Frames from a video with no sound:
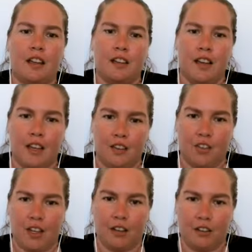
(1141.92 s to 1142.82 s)
can take
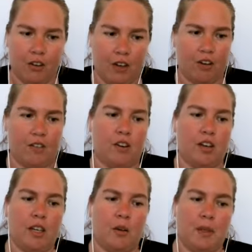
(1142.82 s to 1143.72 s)
things very,
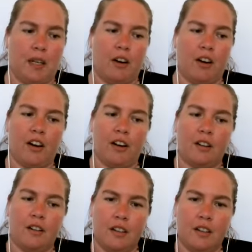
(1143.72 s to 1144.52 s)
very deeply to heart.